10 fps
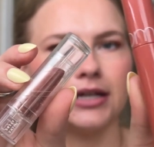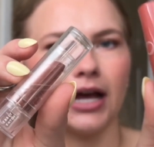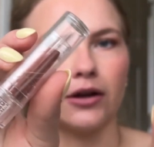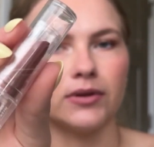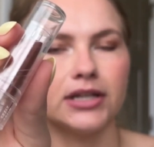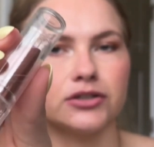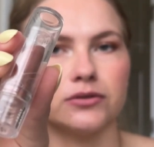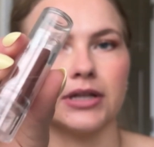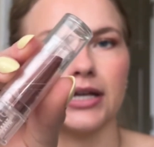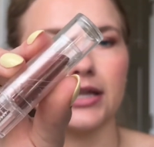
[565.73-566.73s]
I really do
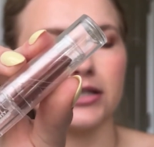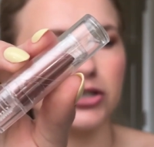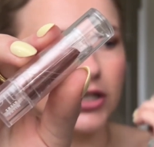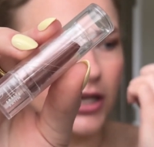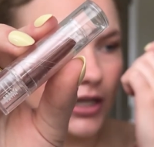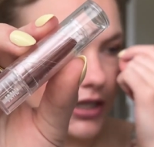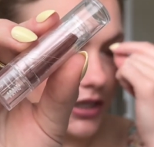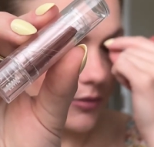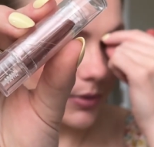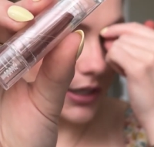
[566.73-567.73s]
like this shade, but